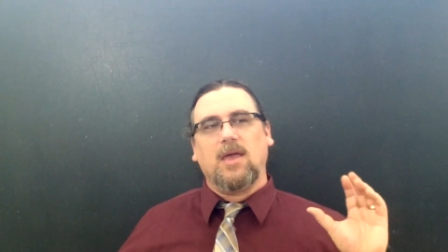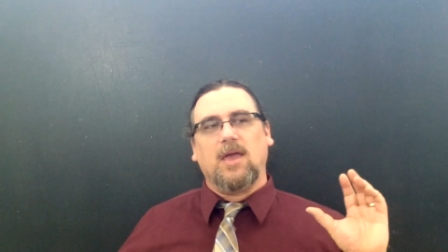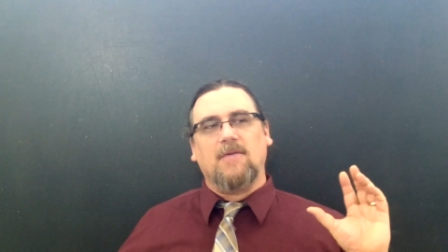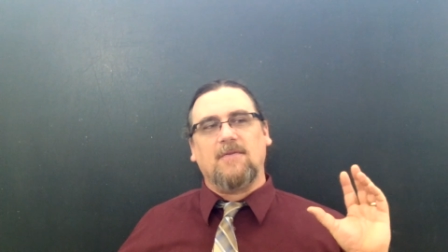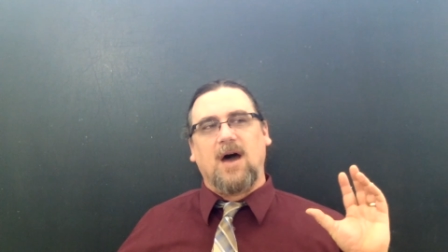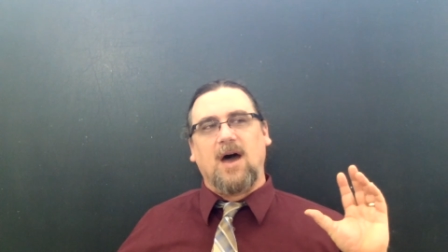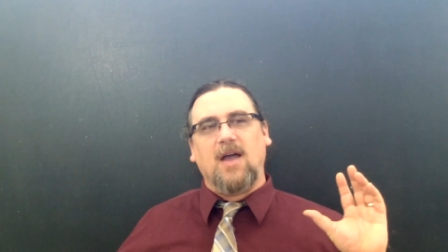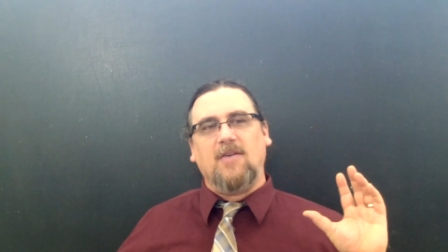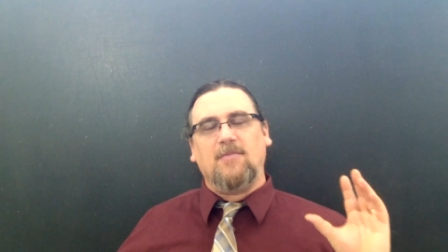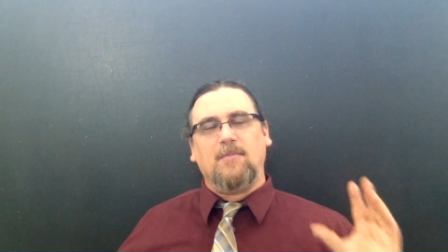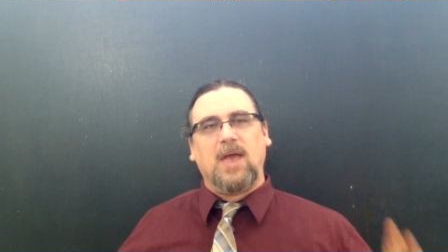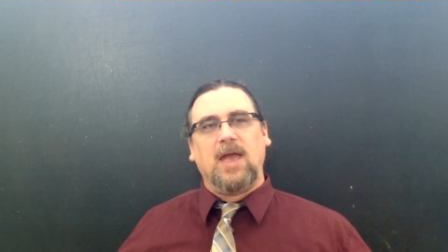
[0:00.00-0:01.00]
If
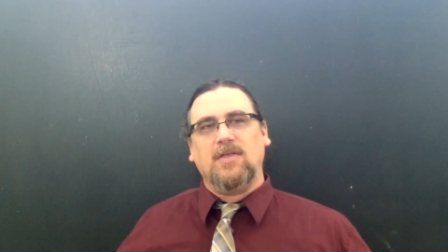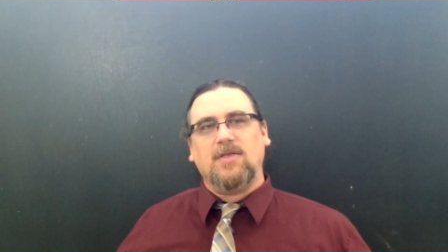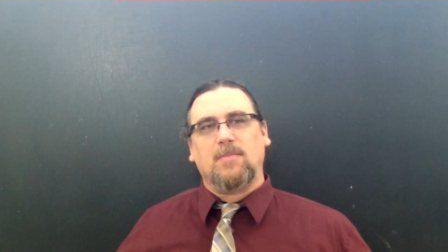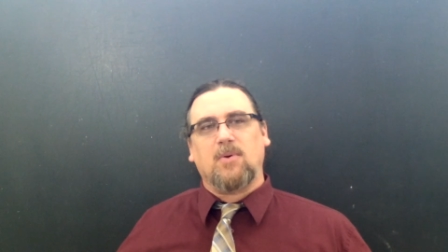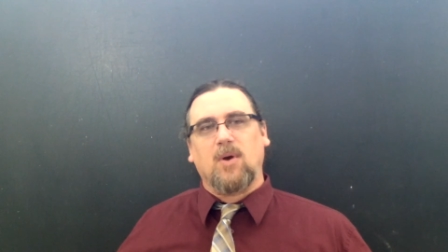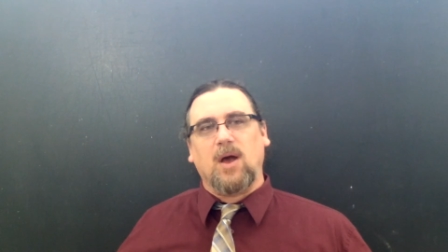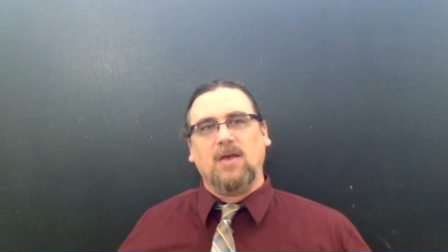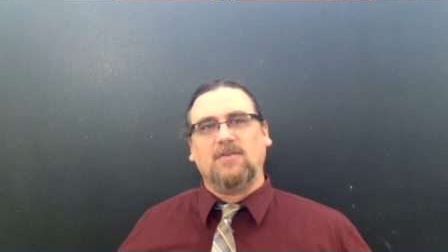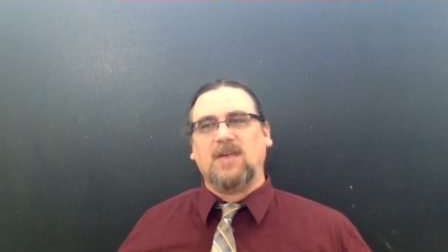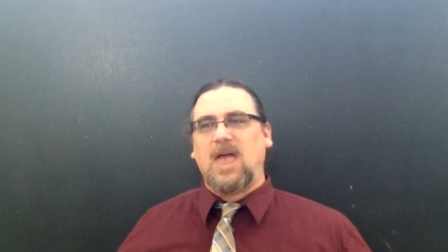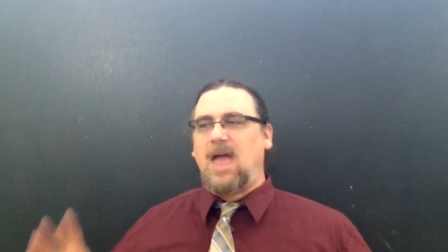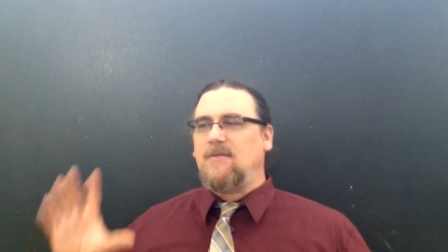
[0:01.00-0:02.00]
I've paid the
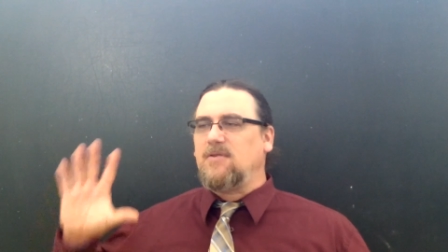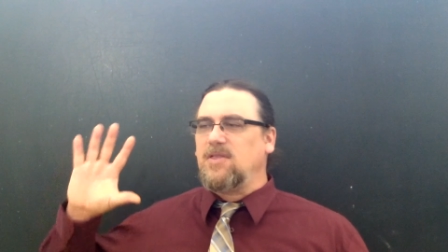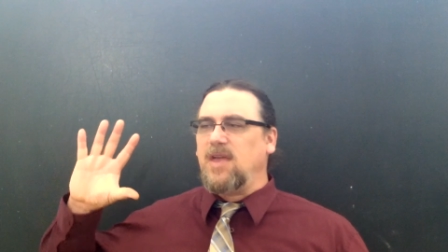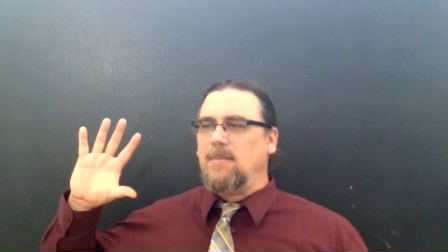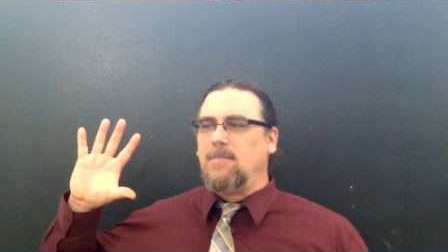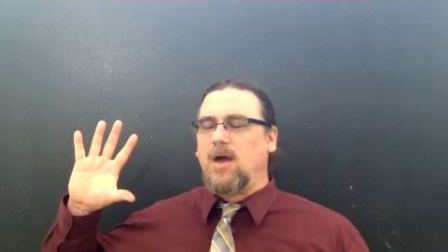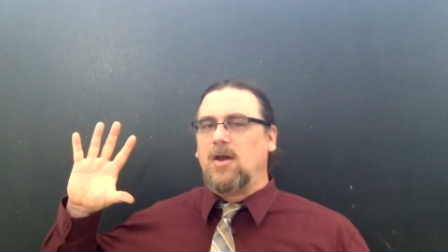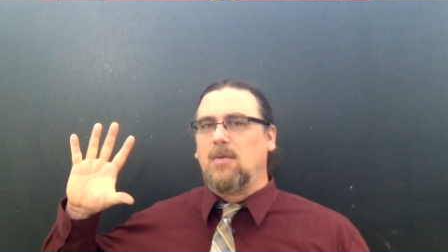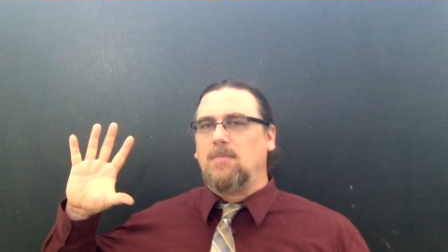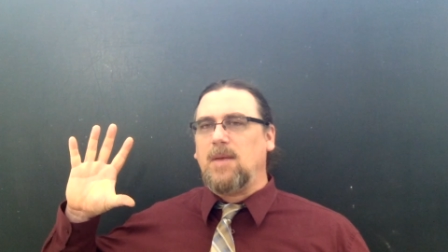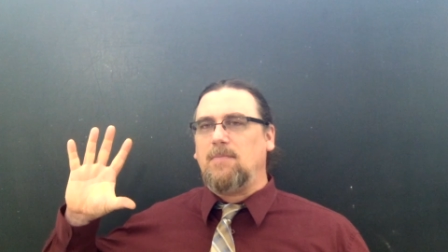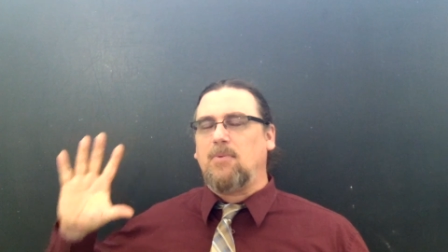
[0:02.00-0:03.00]
price, everything better
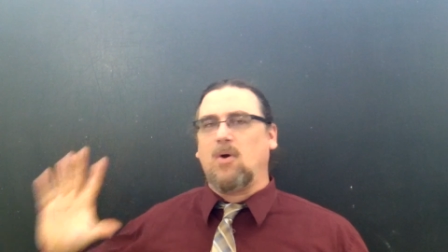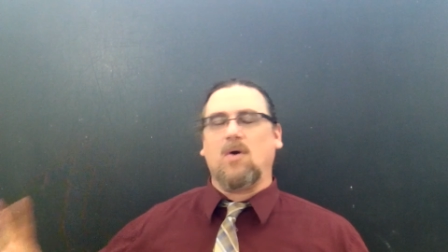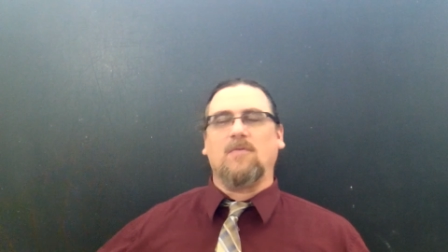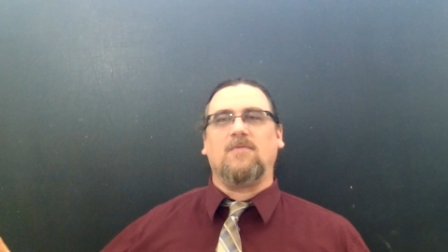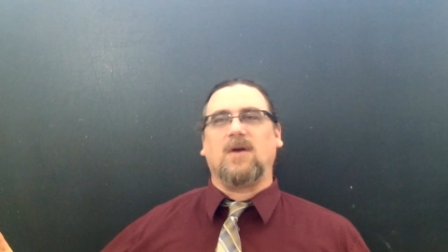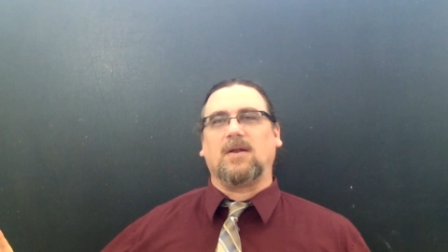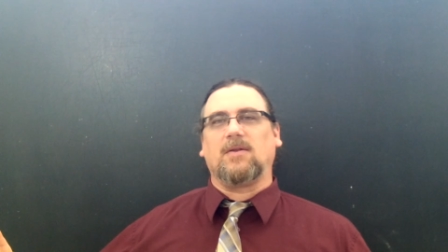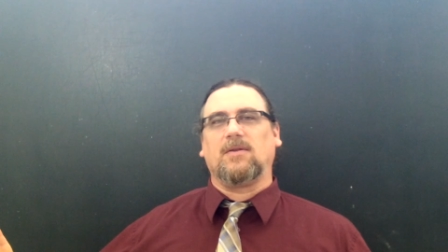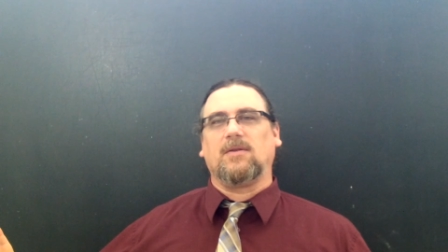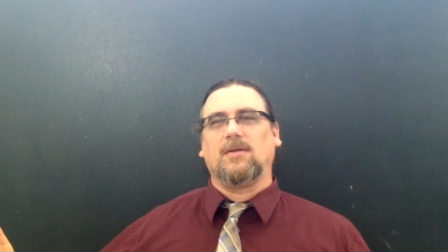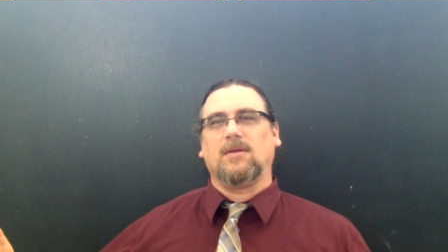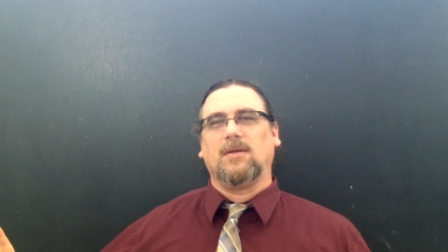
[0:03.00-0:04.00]
be
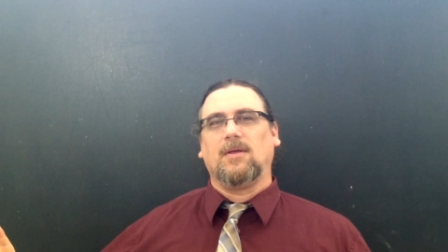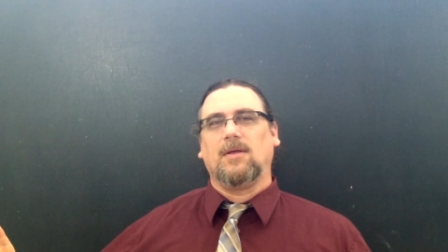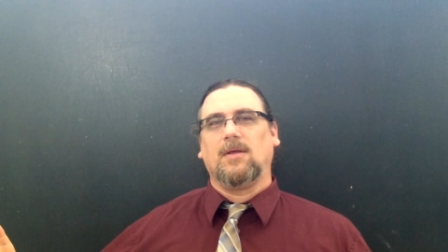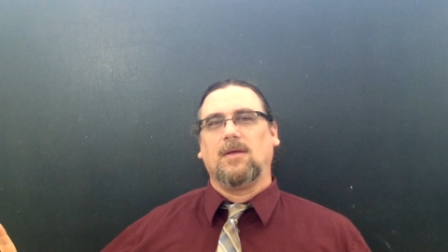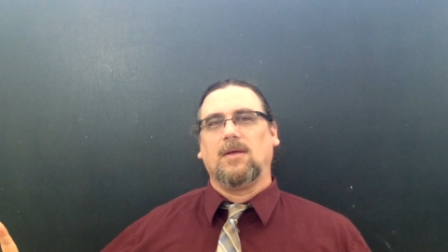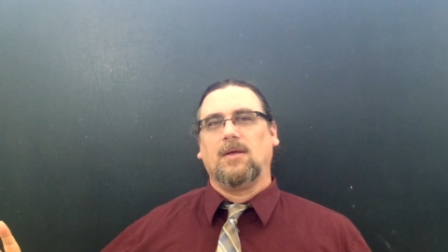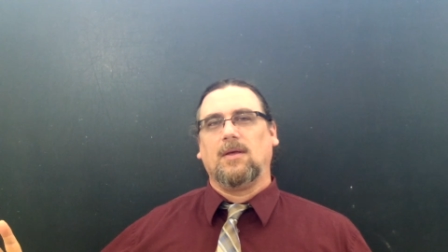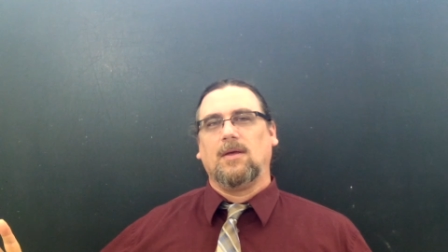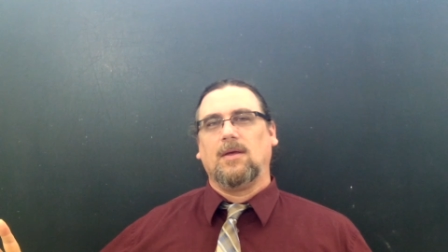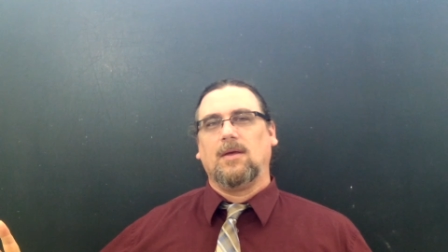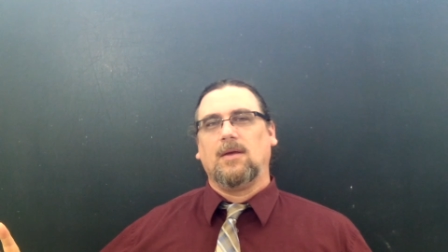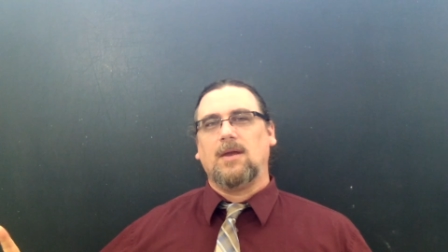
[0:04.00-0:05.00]
perfect.
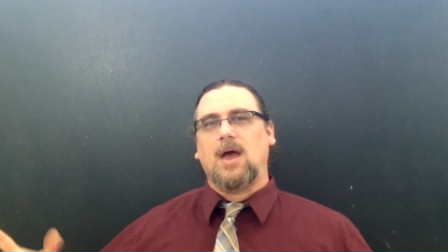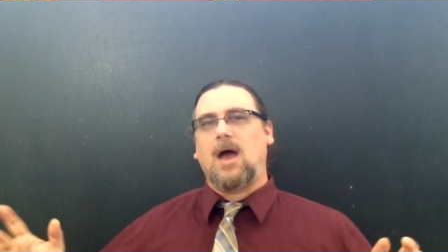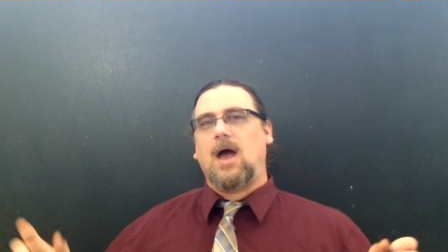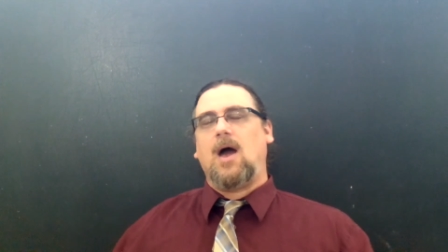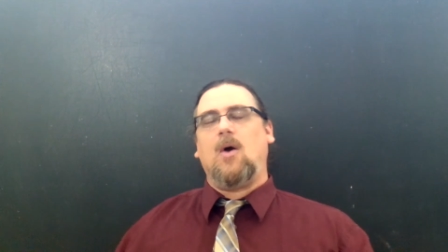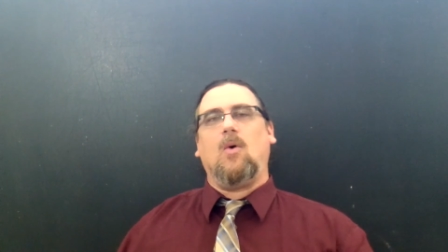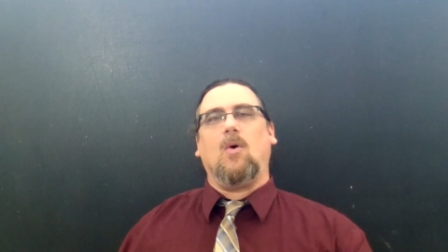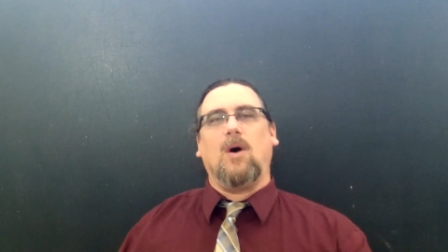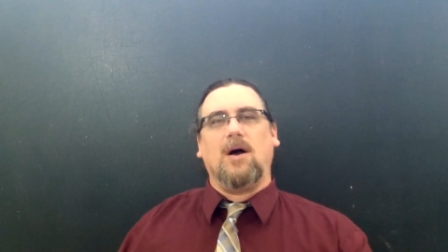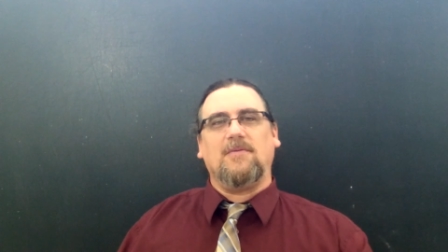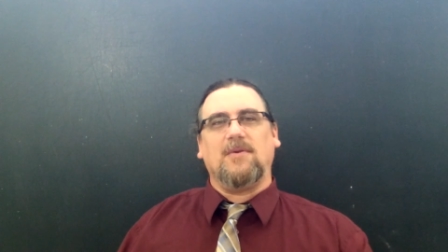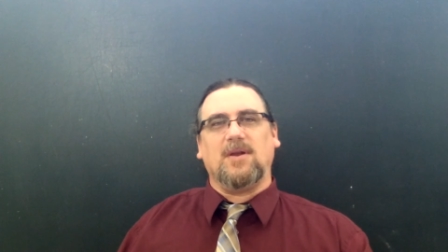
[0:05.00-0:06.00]
Now, how
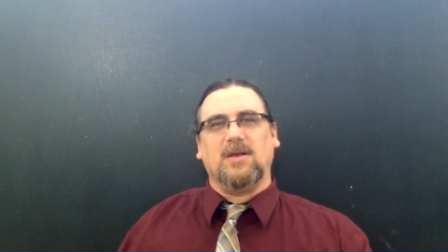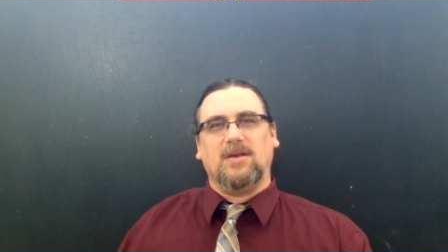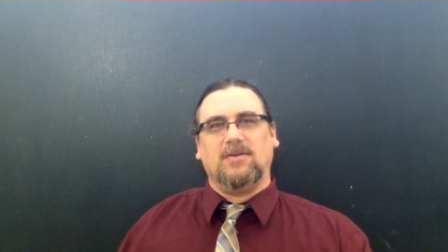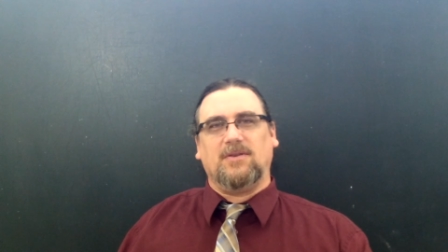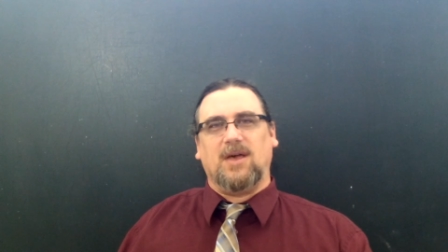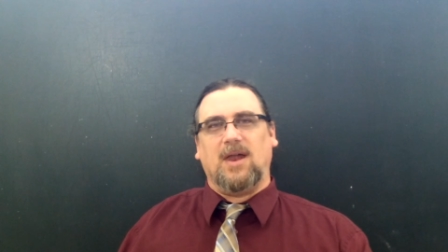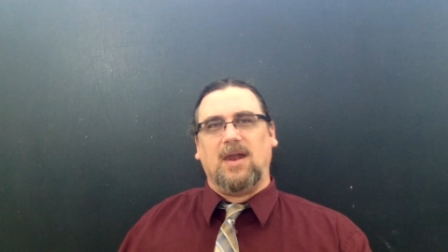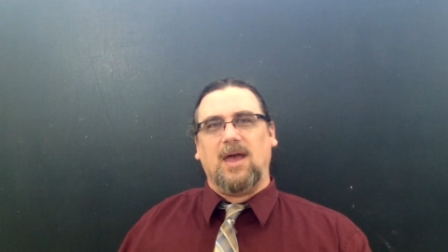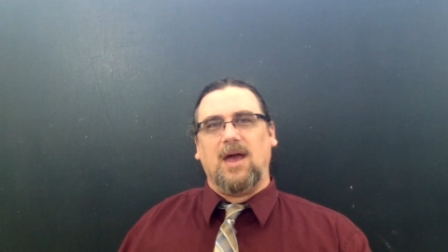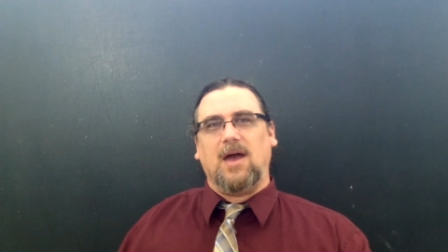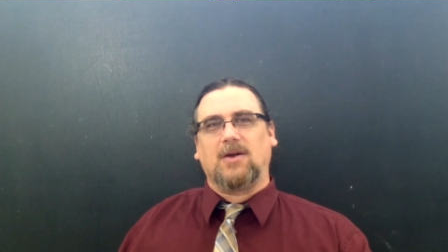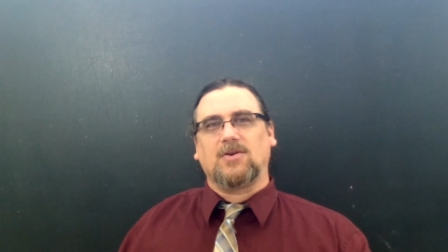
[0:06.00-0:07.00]
often is that
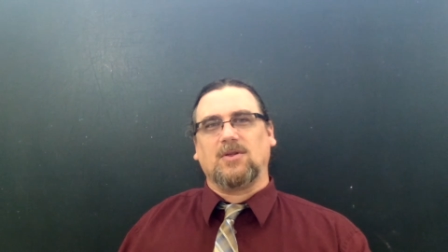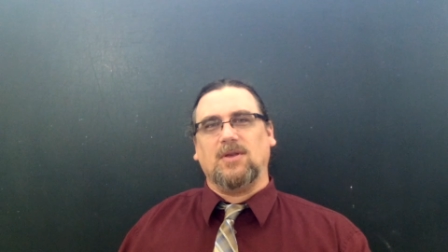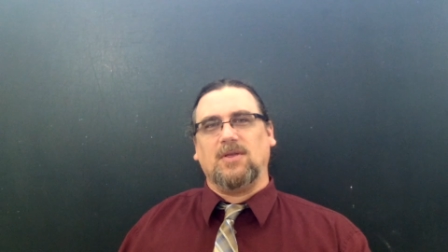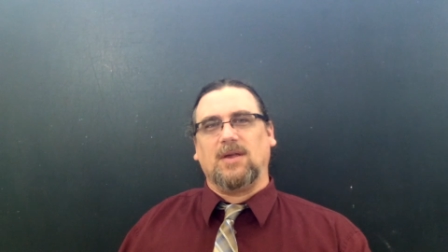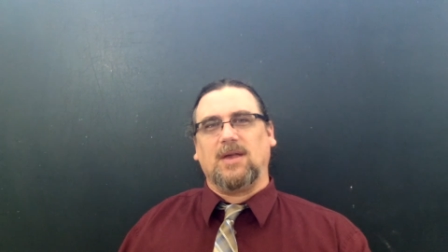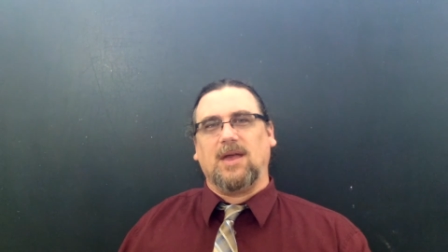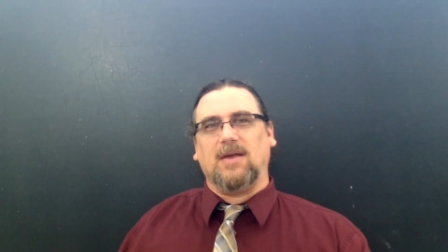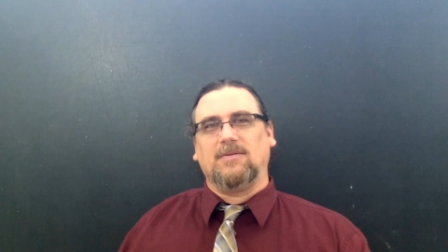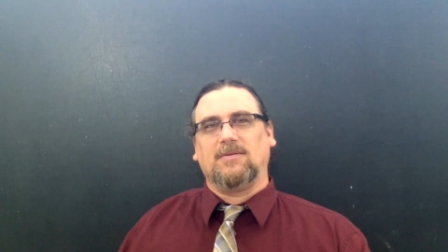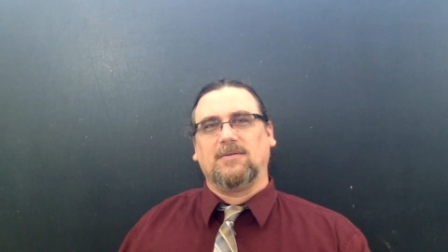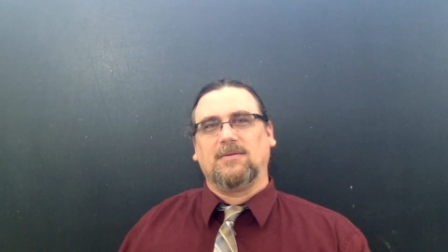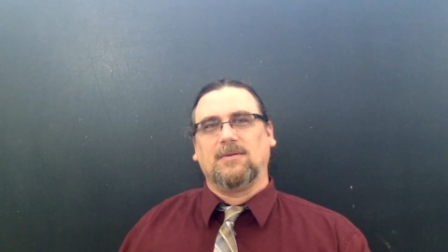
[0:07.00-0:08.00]
actually the
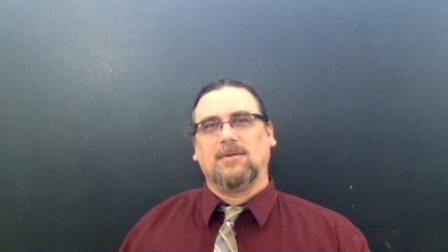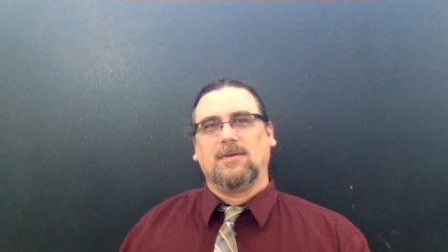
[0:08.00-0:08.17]
case?